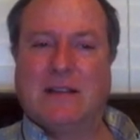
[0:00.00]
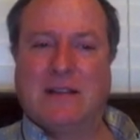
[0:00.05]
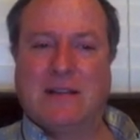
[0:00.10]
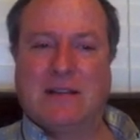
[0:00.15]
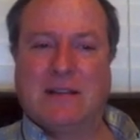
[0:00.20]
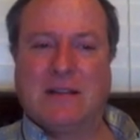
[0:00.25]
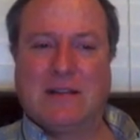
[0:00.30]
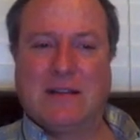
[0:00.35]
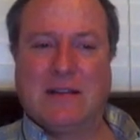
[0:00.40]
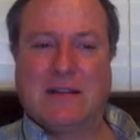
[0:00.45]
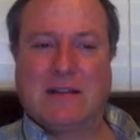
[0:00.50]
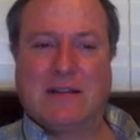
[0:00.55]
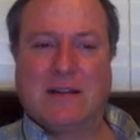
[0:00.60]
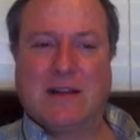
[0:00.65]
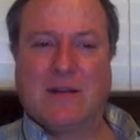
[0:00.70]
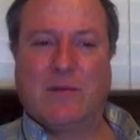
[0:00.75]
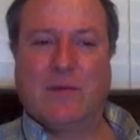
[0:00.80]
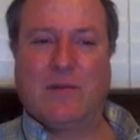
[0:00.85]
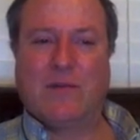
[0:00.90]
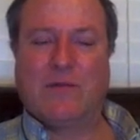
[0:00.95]
This is an
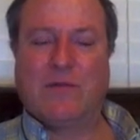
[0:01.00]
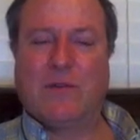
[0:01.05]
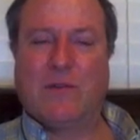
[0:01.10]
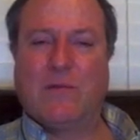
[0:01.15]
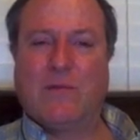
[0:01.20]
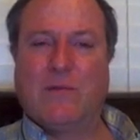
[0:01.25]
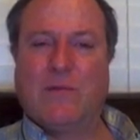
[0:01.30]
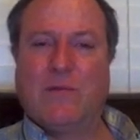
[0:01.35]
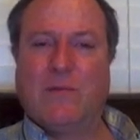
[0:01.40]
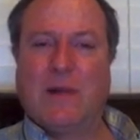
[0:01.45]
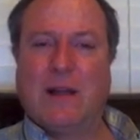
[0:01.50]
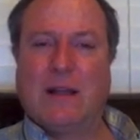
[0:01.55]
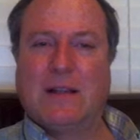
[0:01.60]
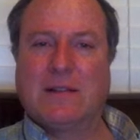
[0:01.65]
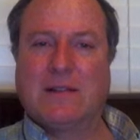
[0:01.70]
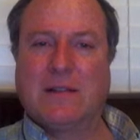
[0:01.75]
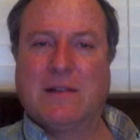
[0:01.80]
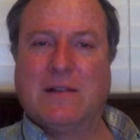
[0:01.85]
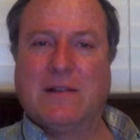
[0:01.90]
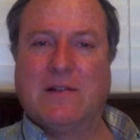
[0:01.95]
example from
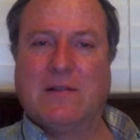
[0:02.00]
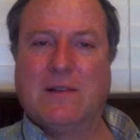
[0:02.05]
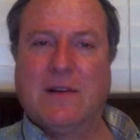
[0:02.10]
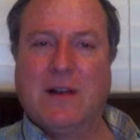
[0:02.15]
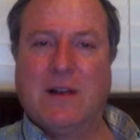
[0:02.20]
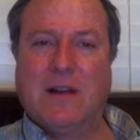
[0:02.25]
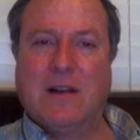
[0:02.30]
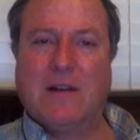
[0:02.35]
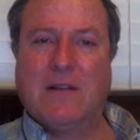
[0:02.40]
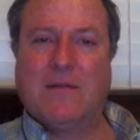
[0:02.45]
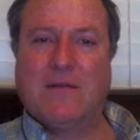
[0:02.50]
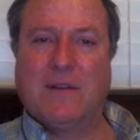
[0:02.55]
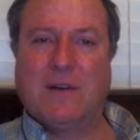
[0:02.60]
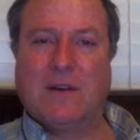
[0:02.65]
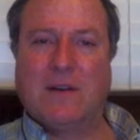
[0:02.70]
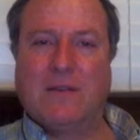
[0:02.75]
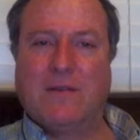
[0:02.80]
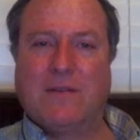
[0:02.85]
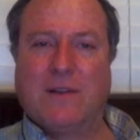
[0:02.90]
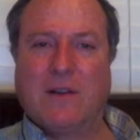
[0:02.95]
Maslow,
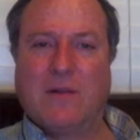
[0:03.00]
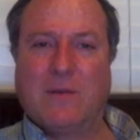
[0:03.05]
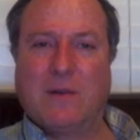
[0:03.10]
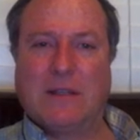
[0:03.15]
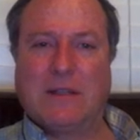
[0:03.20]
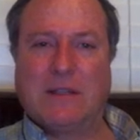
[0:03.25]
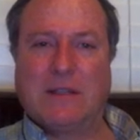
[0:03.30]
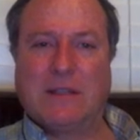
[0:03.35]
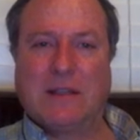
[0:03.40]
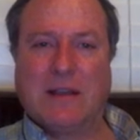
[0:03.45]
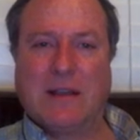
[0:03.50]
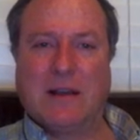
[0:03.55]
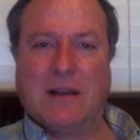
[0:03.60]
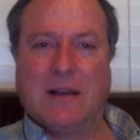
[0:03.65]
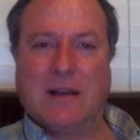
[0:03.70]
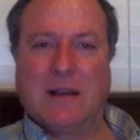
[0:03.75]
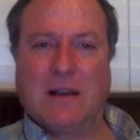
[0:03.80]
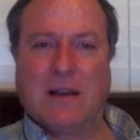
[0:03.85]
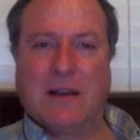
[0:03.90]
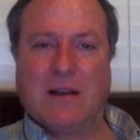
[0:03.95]
very famous
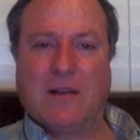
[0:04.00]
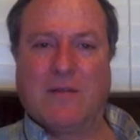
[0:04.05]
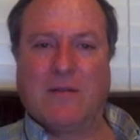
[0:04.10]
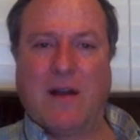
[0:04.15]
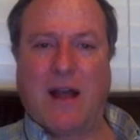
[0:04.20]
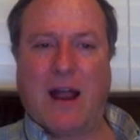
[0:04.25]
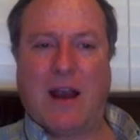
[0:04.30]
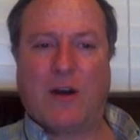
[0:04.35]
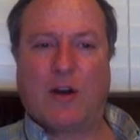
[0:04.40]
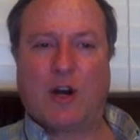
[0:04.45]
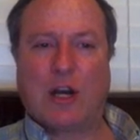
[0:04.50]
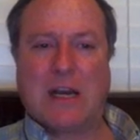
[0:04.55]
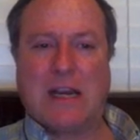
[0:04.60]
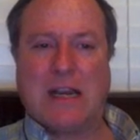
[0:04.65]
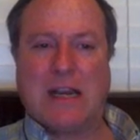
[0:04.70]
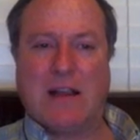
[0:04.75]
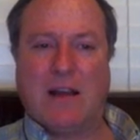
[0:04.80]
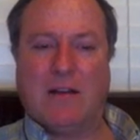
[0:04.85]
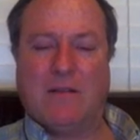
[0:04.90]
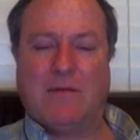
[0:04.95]
uh, kind of
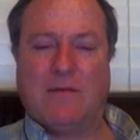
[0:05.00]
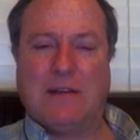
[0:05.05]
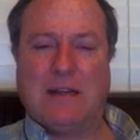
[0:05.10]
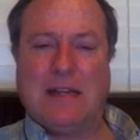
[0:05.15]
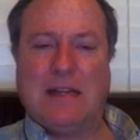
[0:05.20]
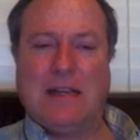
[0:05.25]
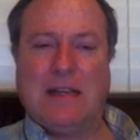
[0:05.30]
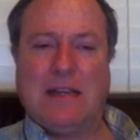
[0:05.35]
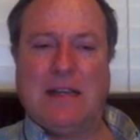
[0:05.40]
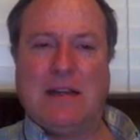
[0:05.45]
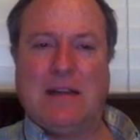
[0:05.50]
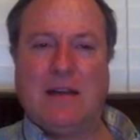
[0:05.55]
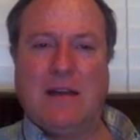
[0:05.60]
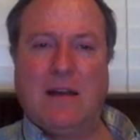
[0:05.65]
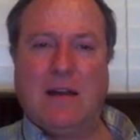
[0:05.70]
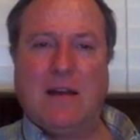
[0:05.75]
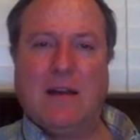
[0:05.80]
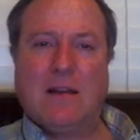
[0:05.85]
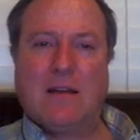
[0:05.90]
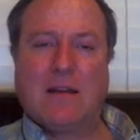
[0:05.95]
hierarchy of need,
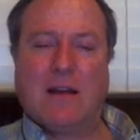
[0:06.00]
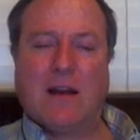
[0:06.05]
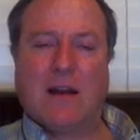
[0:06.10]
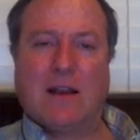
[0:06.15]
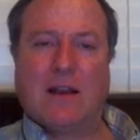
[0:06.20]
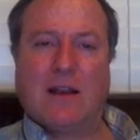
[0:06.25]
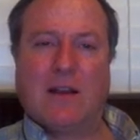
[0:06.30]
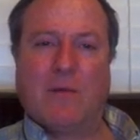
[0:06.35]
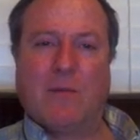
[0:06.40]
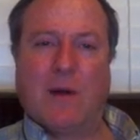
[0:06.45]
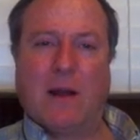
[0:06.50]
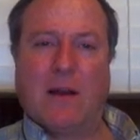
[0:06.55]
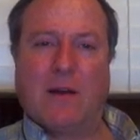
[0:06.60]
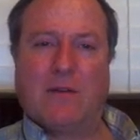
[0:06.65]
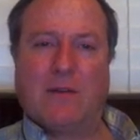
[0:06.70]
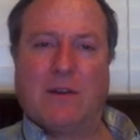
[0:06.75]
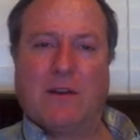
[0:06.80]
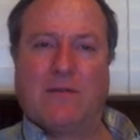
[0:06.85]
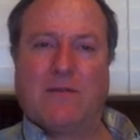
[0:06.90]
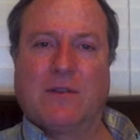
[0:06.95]
talking
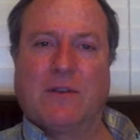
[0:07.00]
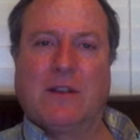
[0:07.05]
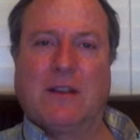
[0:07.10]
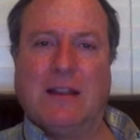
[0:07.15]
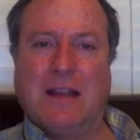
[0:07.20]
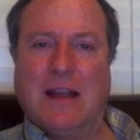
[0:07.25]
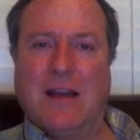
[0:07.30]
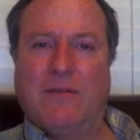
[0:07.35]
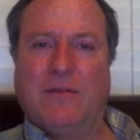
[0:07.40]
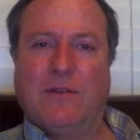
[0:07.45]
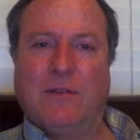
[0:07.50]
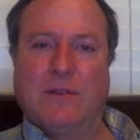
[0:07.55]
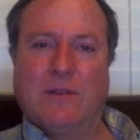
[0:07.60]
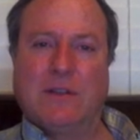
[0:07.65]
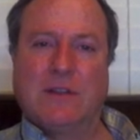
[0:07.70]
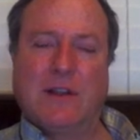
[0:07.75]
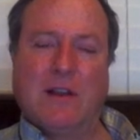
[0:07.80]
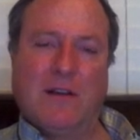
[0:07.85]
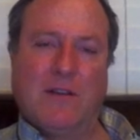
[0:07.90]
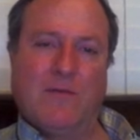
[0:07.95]
about different
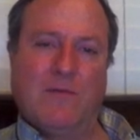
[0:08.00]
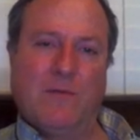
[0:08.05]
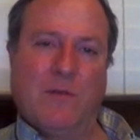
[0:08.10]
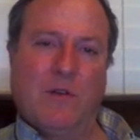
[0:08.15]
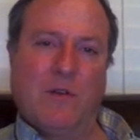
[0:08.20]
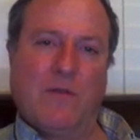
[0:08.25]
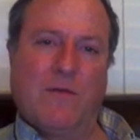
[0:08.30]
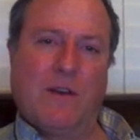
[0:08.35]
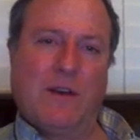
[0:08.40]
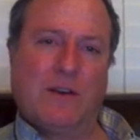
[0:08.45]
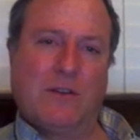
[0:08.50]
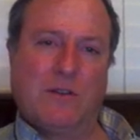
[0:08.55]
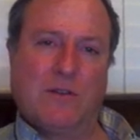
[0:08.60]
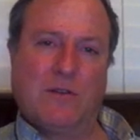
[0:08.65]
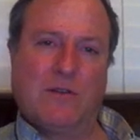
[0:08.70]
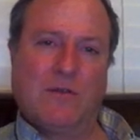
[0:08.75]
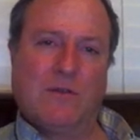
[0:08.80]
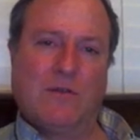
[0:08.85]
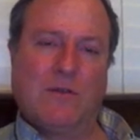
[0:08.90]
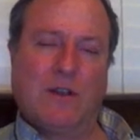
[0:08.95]
levels of
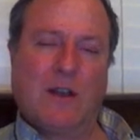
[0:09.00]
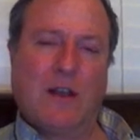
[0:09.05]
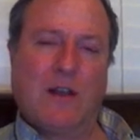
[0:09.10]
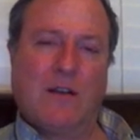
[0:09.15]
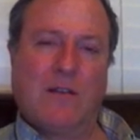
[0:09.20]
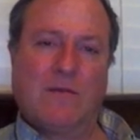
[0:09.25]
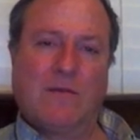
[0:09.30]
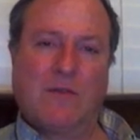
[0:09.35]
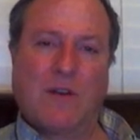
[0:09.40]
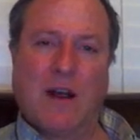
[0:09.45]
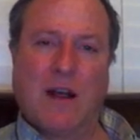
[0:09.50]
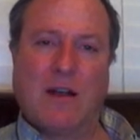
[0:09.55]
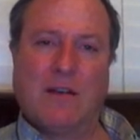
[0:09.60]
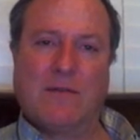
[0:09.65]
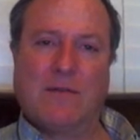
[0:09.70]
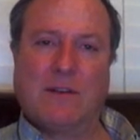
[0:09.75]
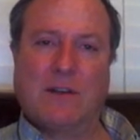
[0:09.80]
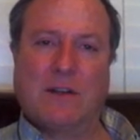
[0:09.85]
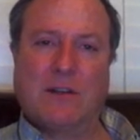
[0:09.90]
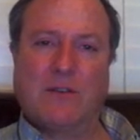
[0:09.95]
motivational kind of
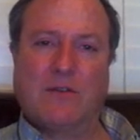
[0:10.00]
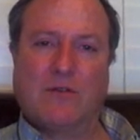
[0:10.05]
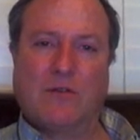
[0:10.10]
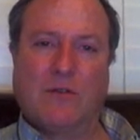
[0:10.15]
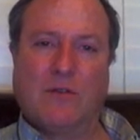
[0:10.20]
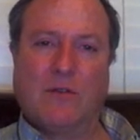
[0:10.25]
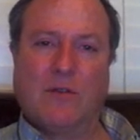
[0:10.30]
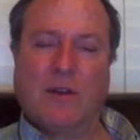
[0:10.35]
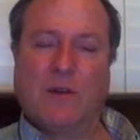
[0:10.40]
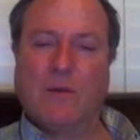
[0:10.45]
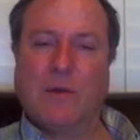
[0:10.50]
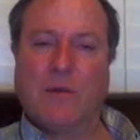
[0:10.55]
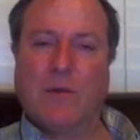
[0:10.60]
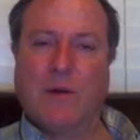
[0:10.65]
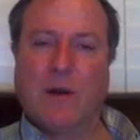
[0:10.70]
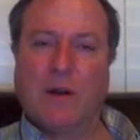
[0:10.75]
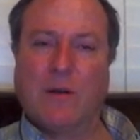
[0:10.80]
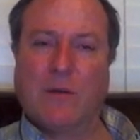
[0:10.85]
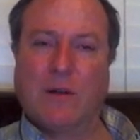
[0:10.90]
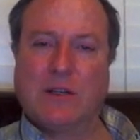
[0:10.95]
drive and control that we
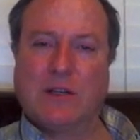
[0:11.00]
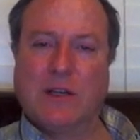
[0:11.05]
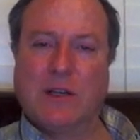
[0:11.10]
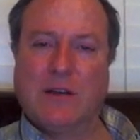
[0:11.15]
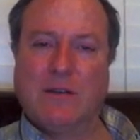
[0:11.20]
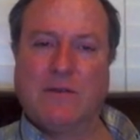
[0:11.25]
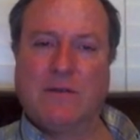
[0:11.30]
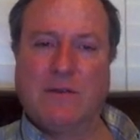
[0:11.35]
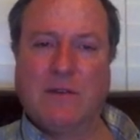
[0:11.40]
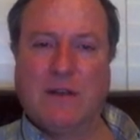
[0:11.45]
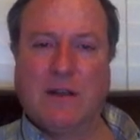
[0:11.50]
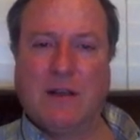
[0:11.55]
want to achieve.